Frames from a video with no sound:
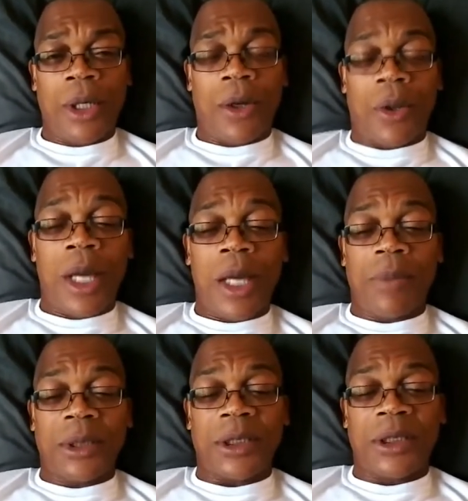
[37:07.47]
Okay.
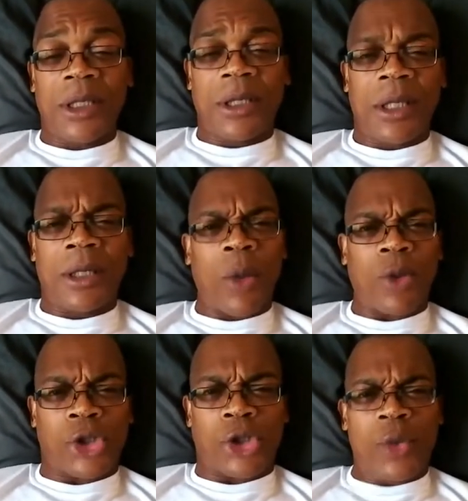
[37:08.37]
But to sit there, they were
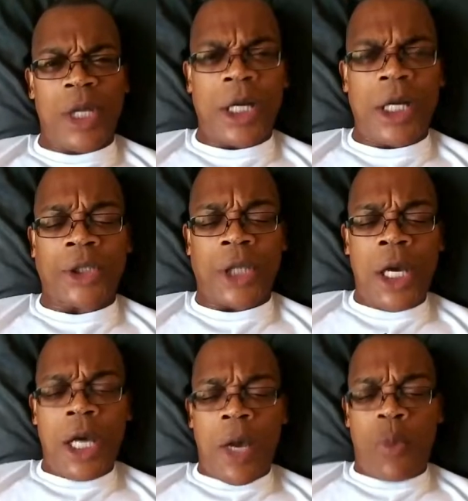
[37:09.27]
shooting at us
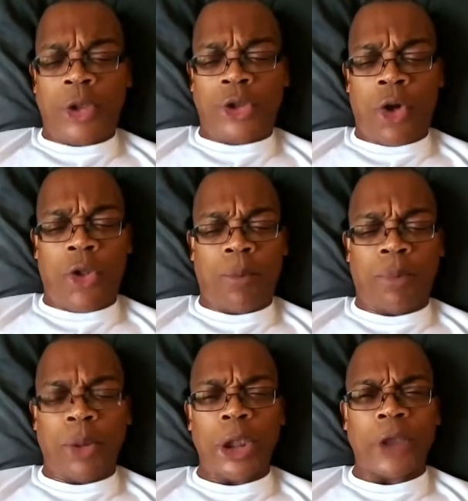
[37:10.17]
and we saw the
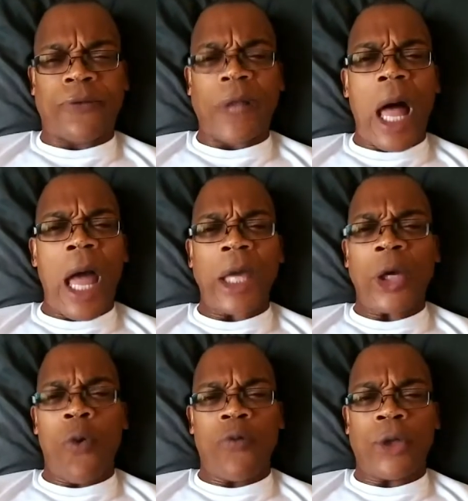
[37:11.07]
bullets flying
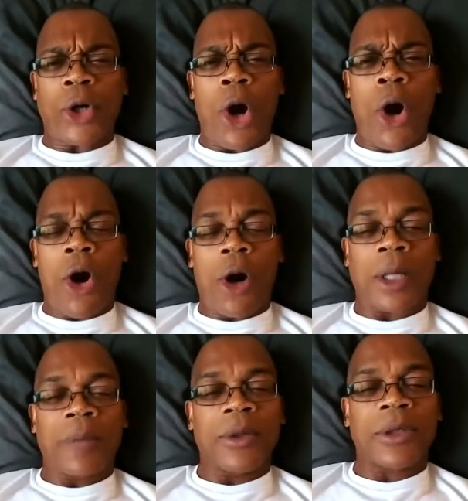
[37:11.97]
over the car.
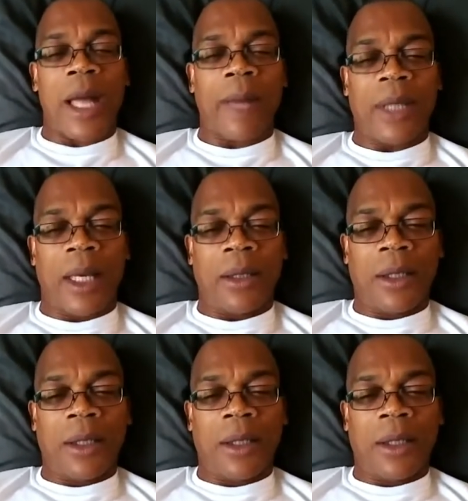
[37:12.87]
Come on, stop that.